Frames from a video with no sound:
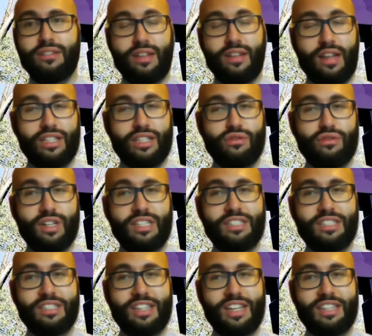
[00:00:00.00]
as
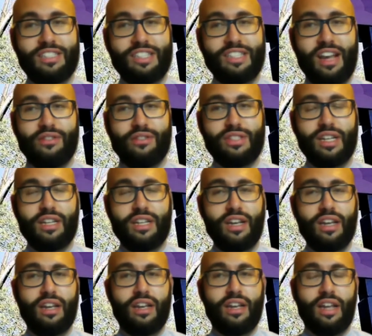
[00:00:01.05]
crazy as that sounds, like
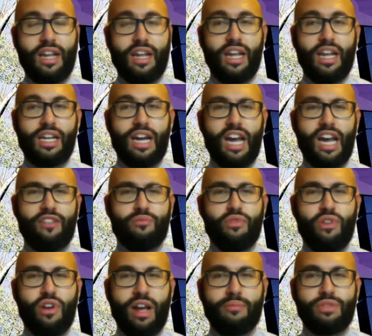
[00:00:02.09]
it, it, kind of
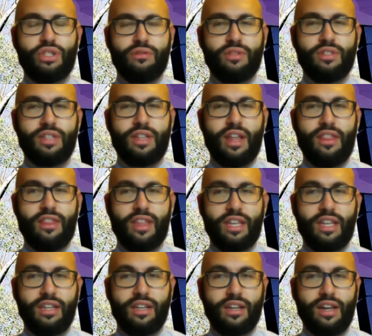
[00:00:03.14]
primes you into that thinking.